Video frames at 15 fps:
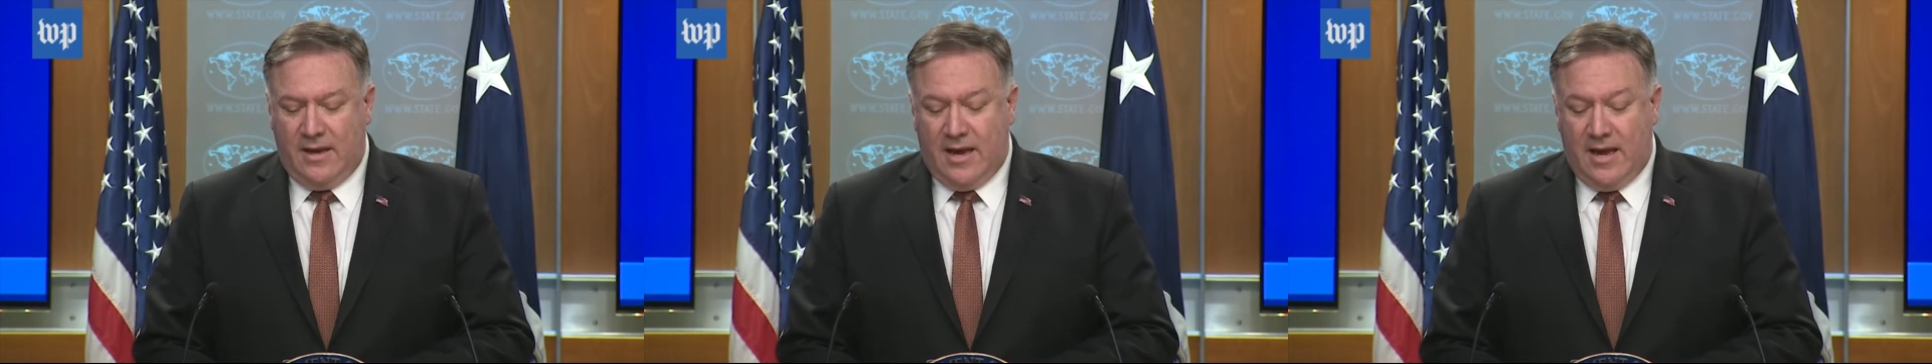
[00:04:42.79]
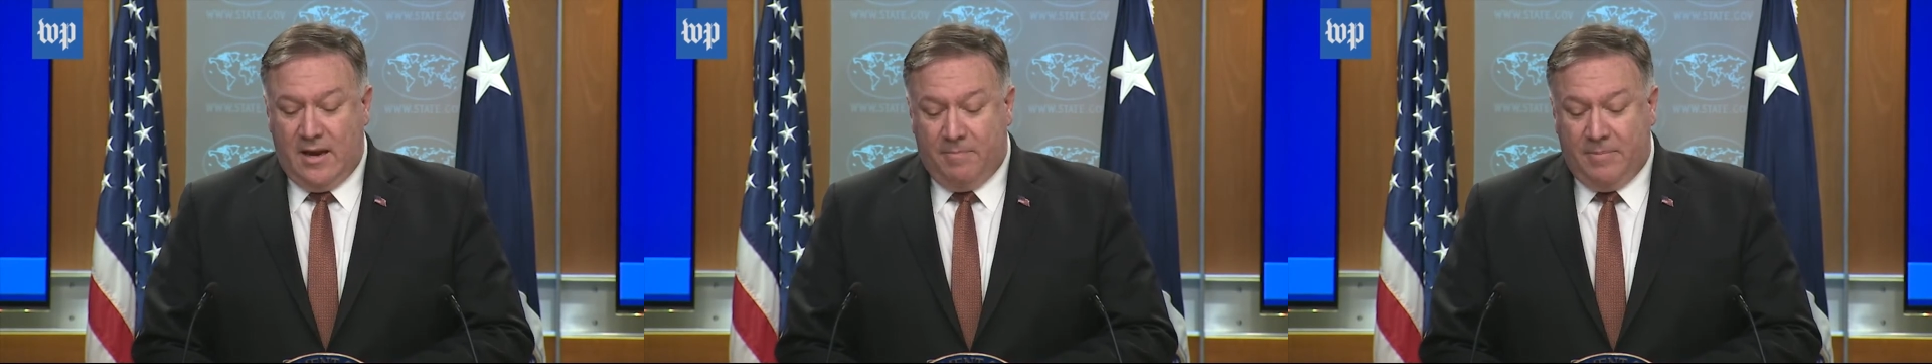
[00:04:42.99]

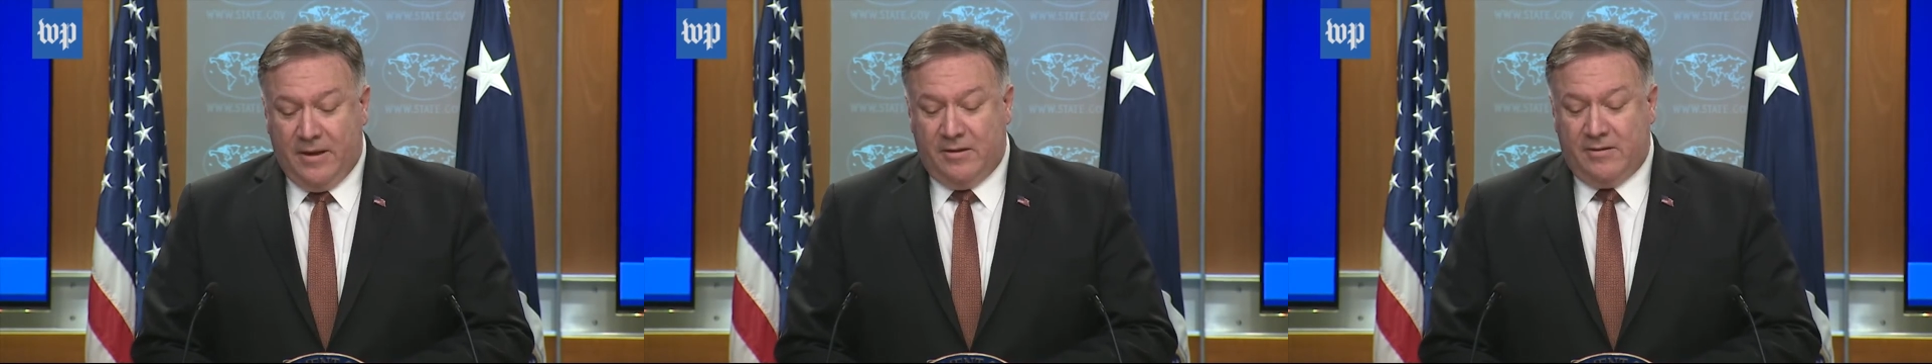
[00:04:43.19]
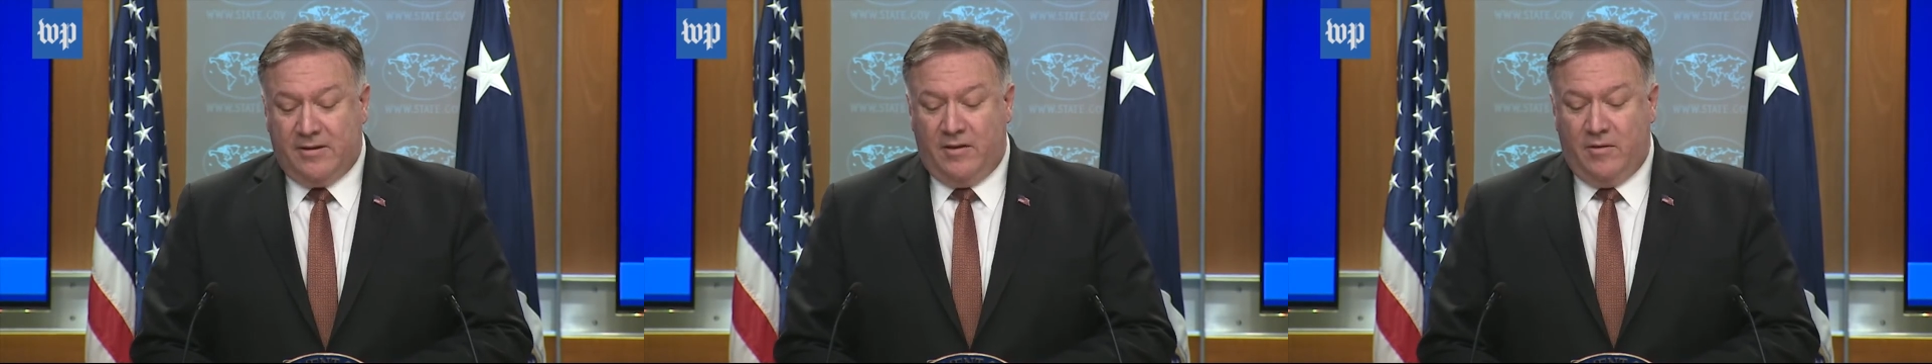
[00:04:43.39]
And it
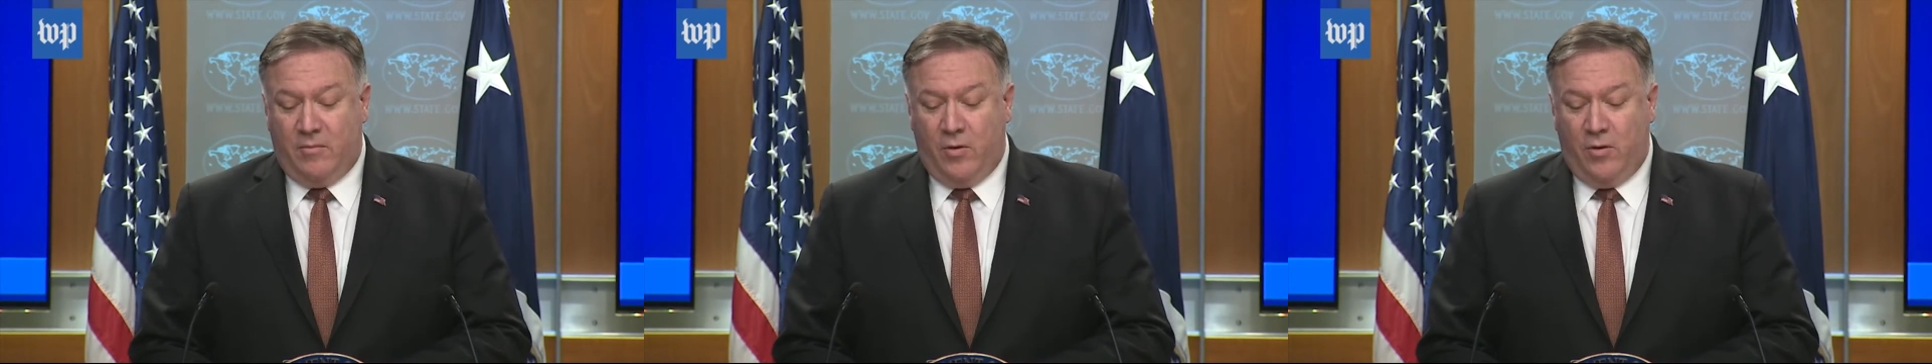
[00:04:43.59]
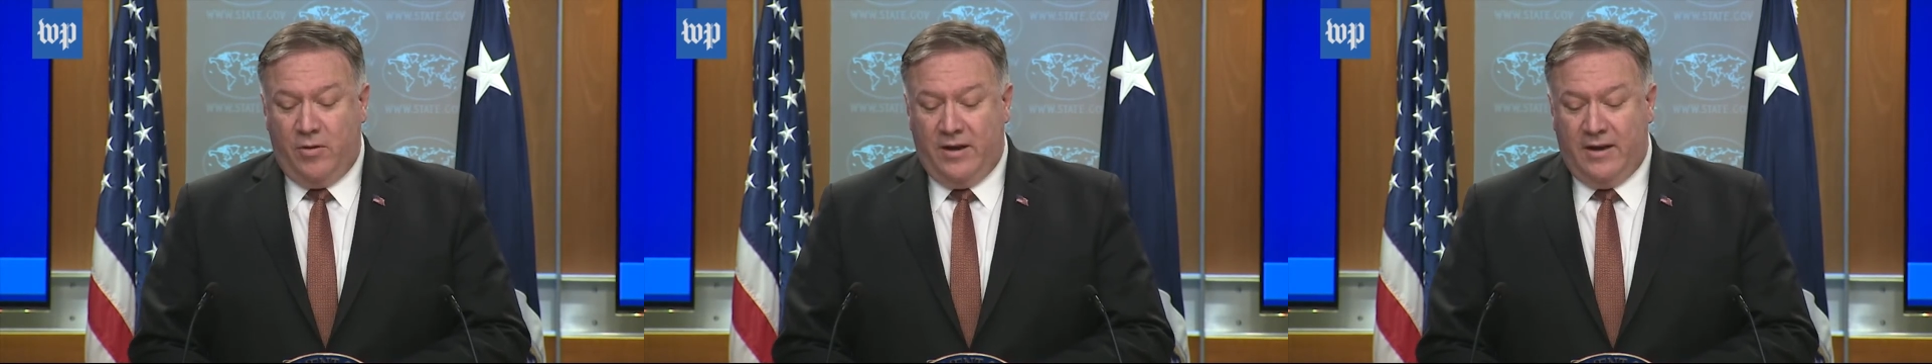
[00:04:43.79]
builds on the
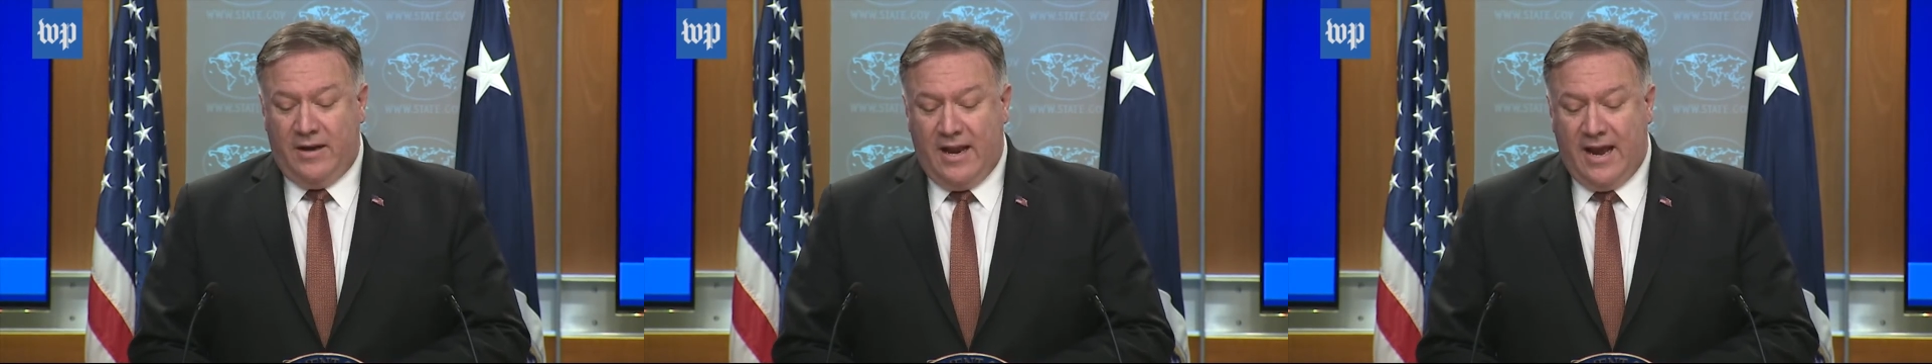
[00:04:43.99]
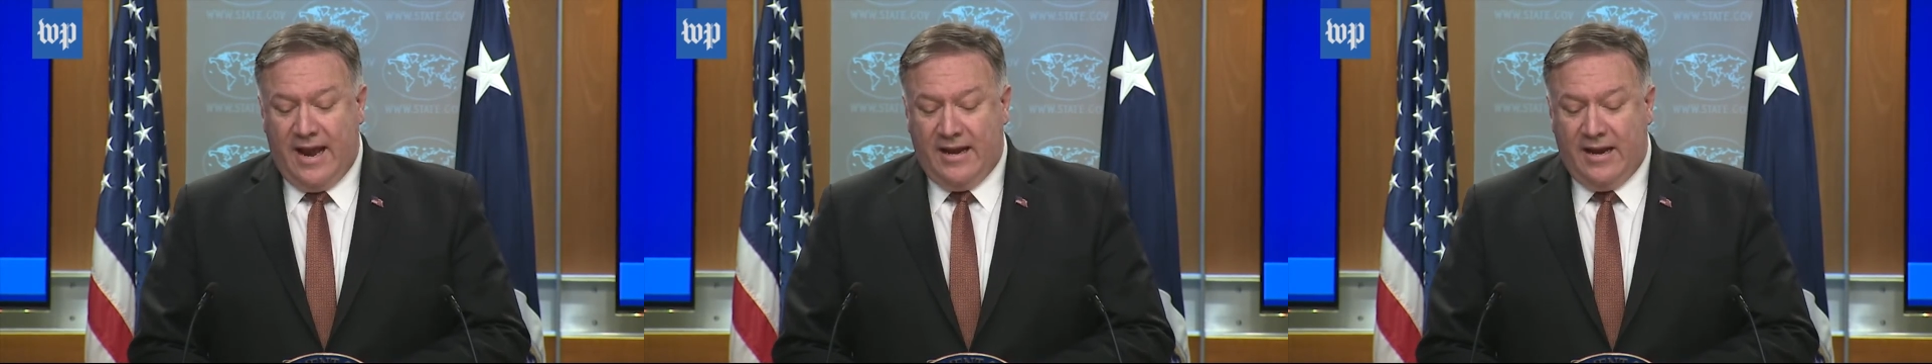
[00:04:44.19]
more than
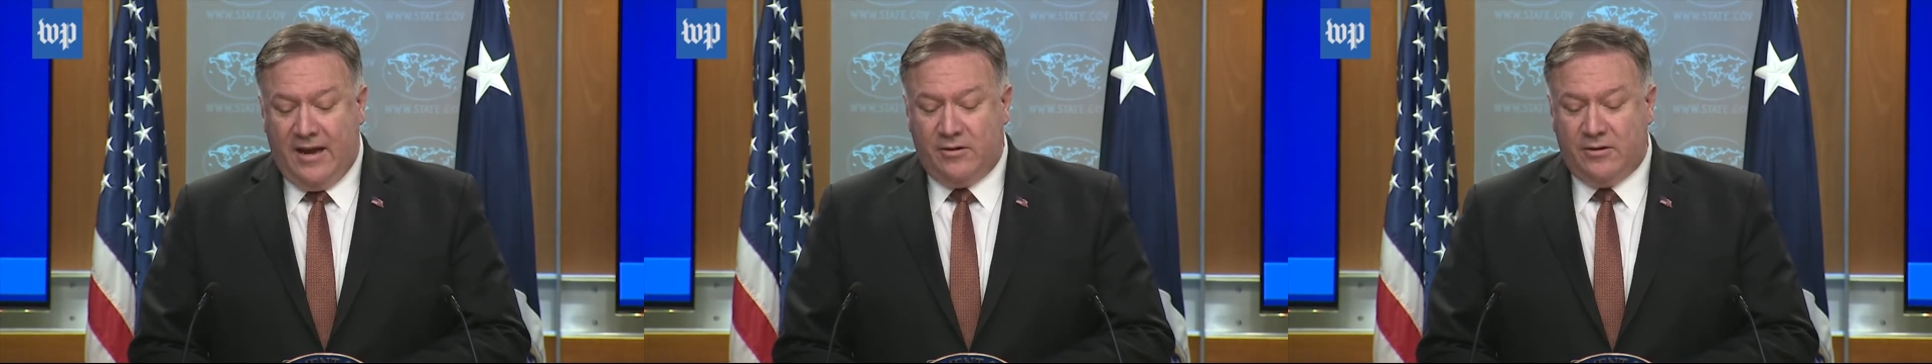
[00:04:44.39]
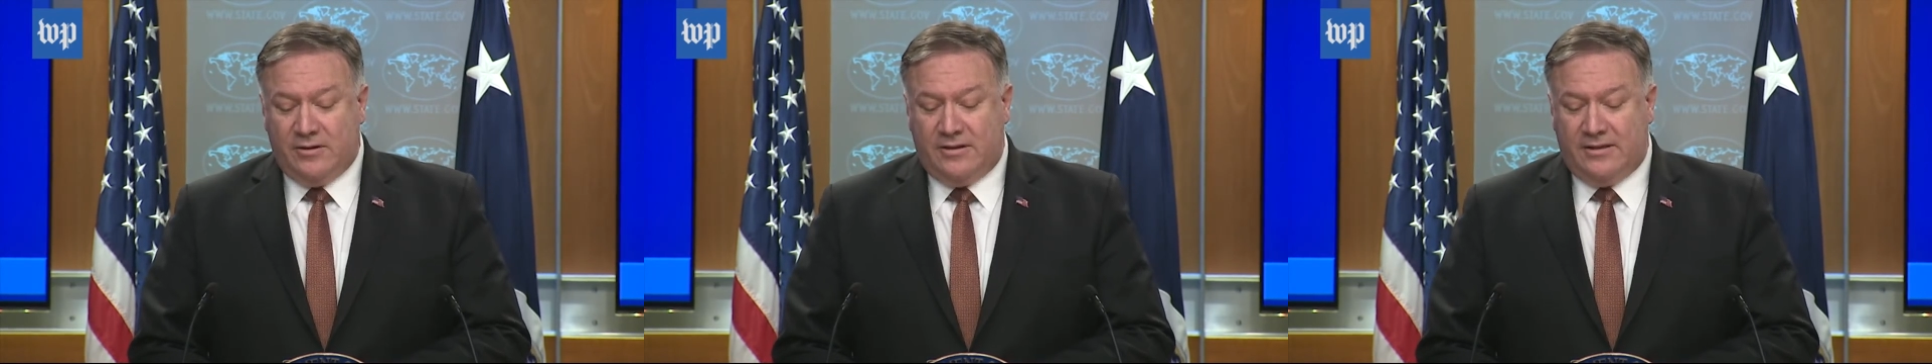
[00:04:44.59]

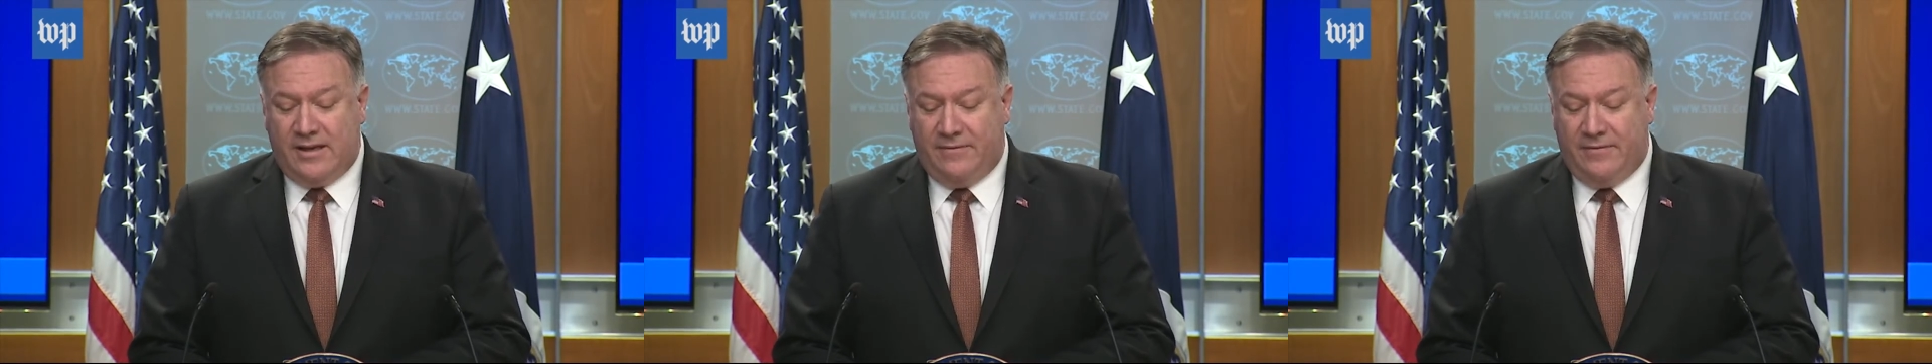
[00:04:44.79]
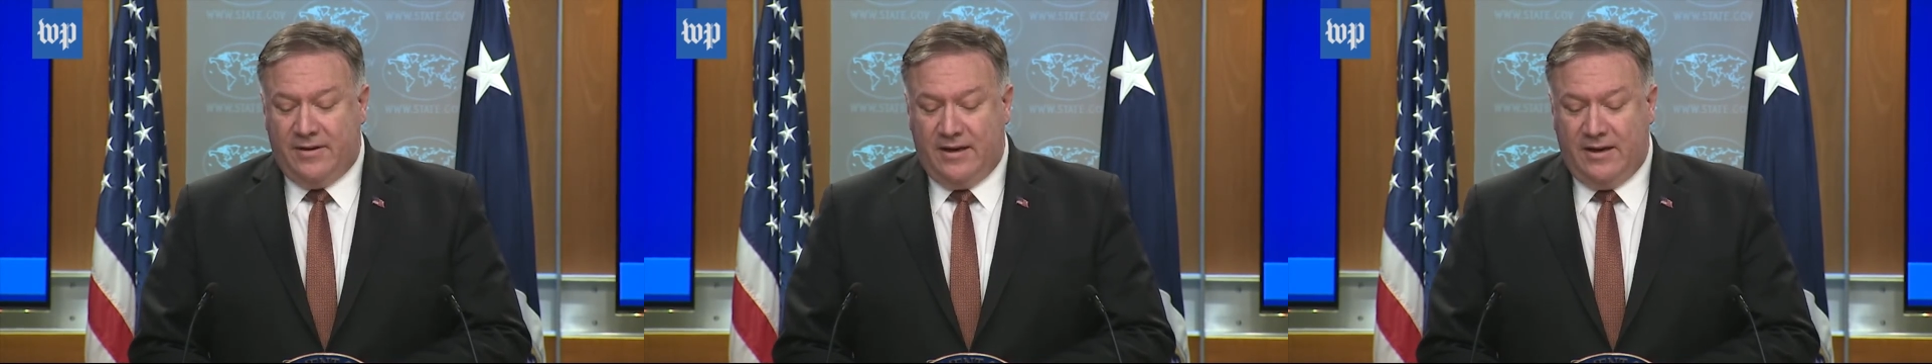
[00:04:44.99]

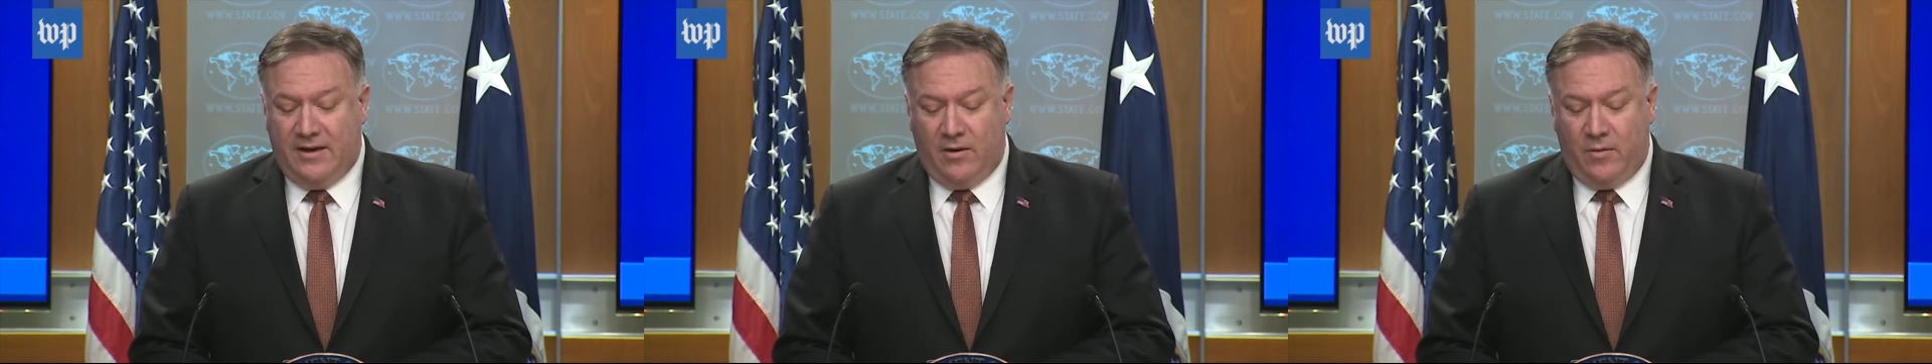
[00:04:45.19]
970